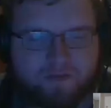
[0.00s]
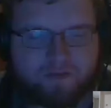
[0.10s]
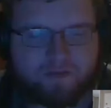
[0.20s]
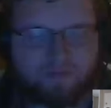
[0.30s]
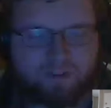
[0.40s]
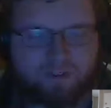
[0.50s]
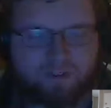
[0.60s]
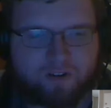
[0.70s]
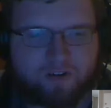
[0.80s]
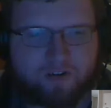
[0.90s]

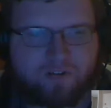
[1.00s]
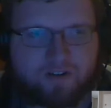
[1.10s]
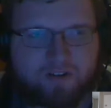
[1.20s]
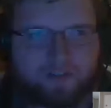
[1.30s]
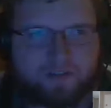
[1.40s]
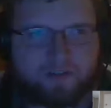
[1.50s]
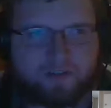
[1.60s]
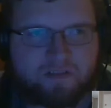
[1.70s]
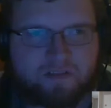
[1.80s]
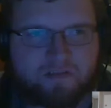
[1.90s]
form material
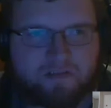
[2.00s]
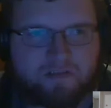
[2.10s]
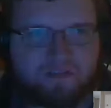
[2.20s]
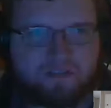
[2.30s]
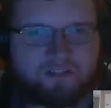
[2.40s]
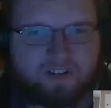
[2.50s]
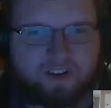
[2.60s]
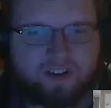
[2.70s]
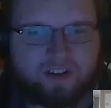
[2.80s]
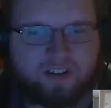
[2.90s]
to
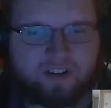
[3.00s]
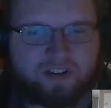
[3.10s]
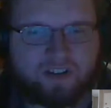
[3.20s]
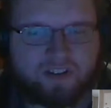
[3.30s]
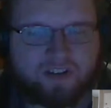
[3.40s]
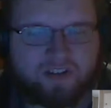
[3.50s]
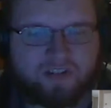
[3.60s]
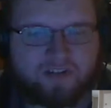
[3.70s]
like a key?